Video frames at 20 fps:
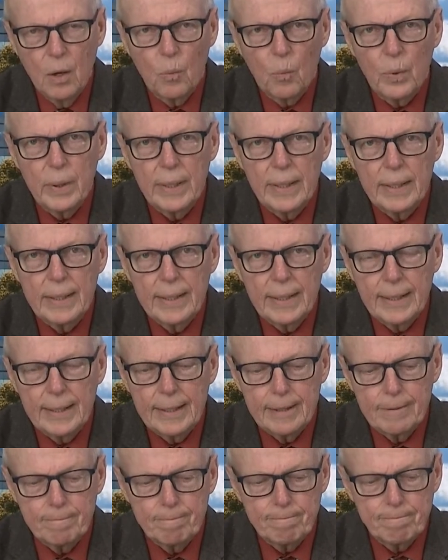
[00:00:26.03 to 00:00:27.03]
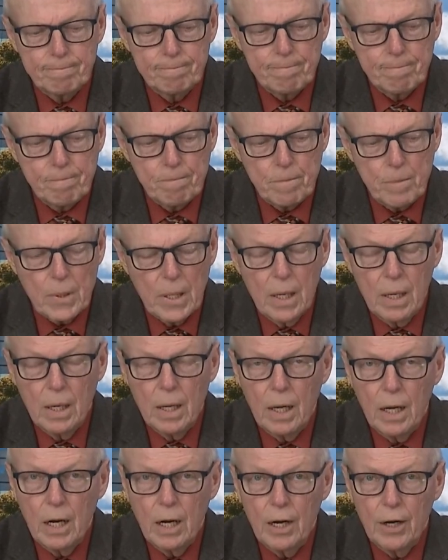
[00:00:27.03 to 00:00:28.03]
We um,
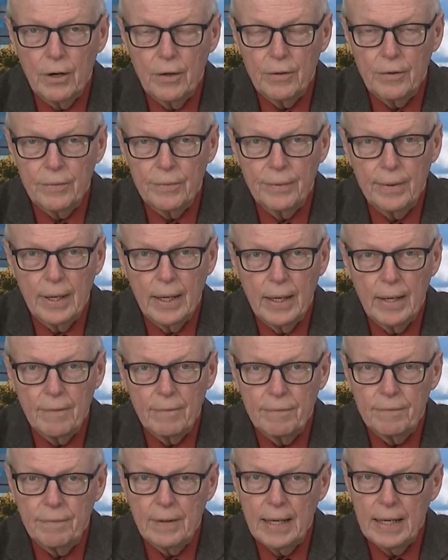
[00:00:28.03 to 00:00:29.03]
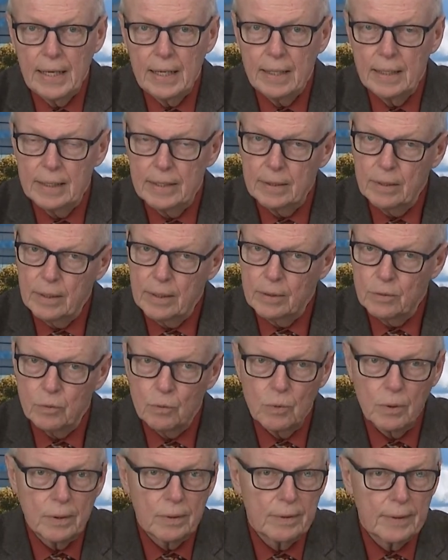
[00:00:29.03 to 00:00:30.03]
are, uh, uh,
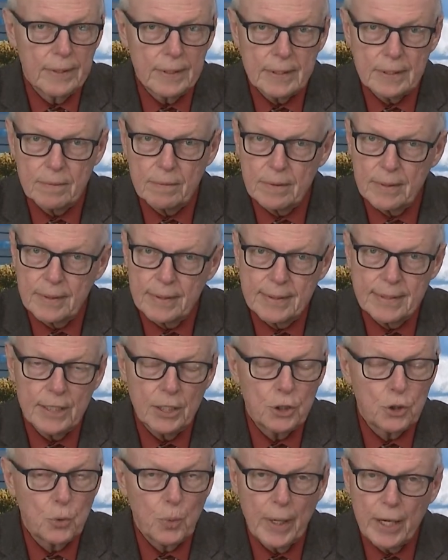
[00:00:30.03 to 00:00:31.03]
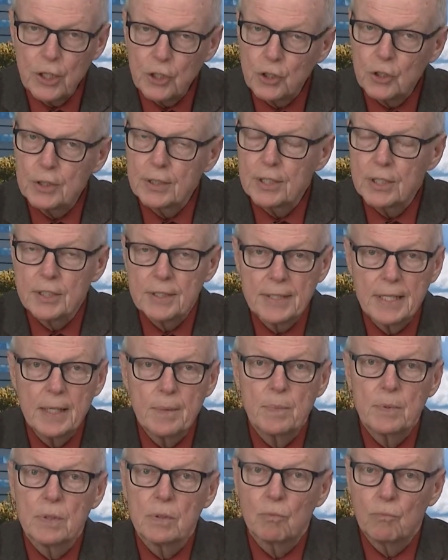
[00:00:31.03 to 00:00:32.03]
this situation just
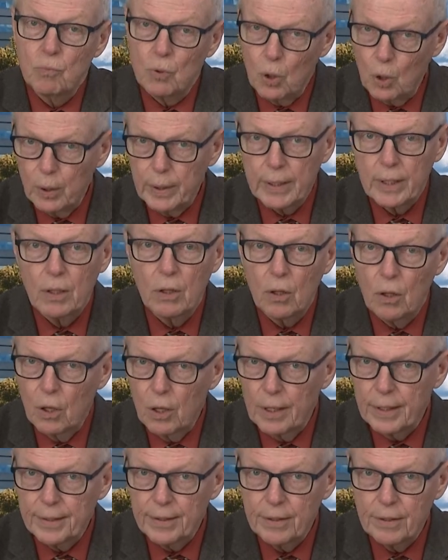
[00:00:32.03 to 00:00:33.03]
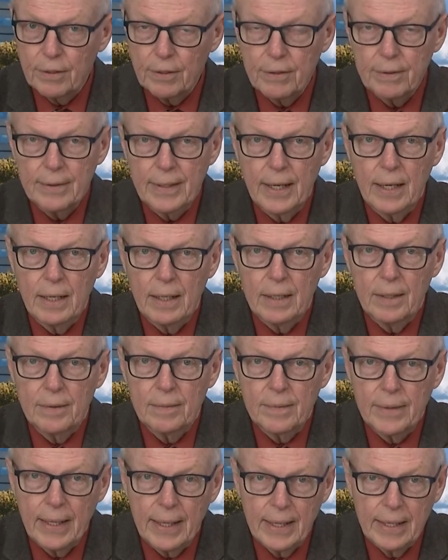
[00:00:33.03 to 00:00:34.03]
keeps rolling along here uh,
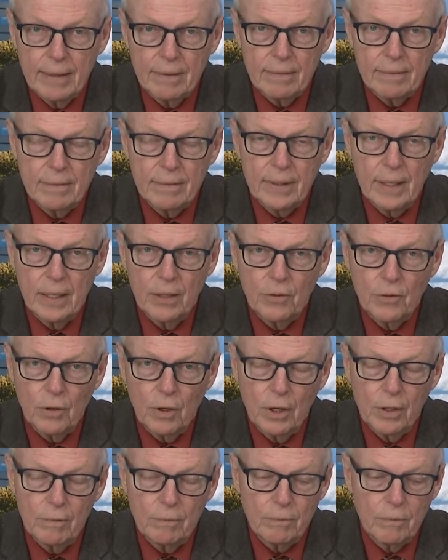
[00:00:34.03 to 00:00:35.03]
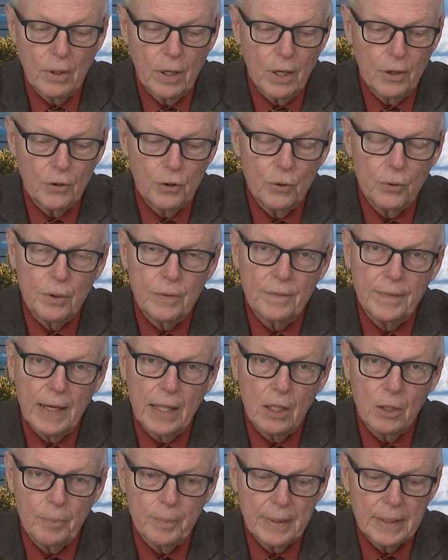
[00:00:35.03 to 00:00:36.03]
and there are new
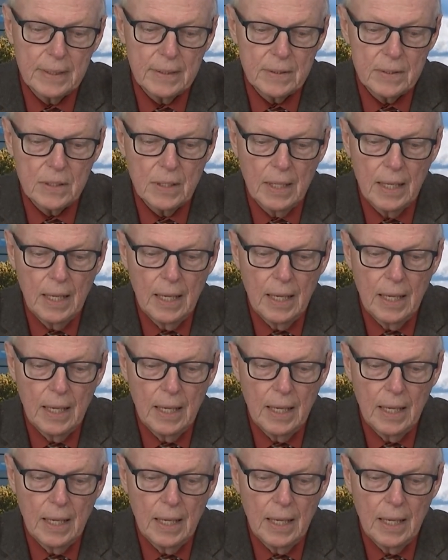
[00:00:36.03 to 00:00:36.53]
developments.